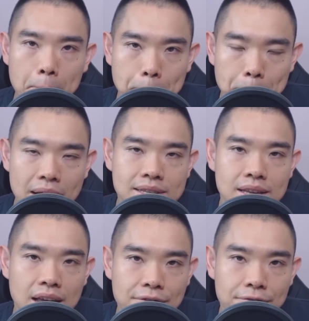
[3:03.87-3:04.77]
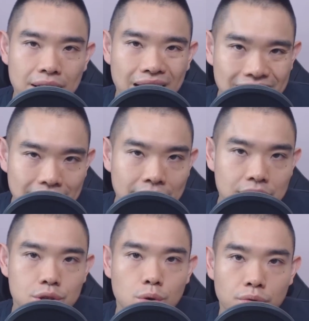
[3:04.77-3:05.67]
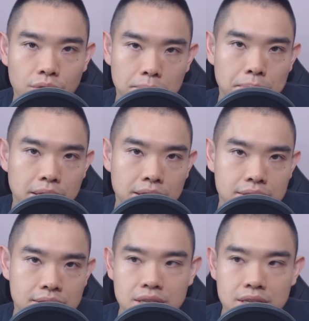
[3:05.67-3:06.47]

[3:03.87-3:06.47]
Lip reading: must have an edge over the players.